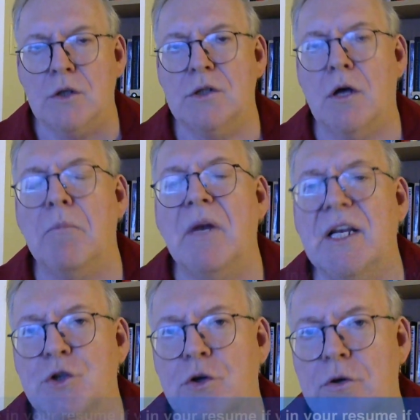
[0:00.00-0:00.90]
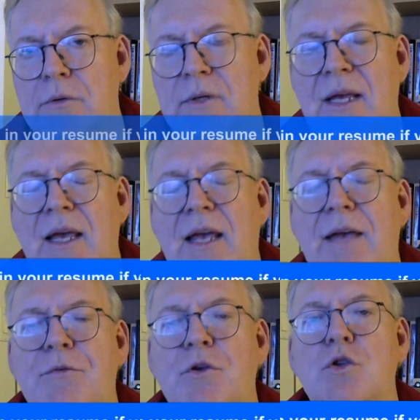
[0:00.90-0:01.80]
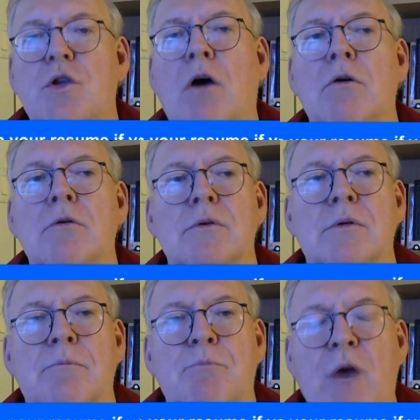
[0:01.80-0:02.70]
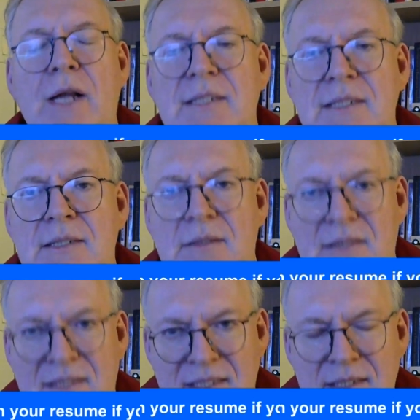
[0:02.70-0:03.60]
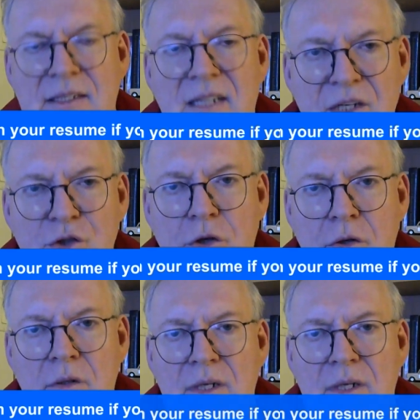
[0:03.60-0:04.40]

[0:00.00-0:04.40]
leisure. If you don't practice this leisure,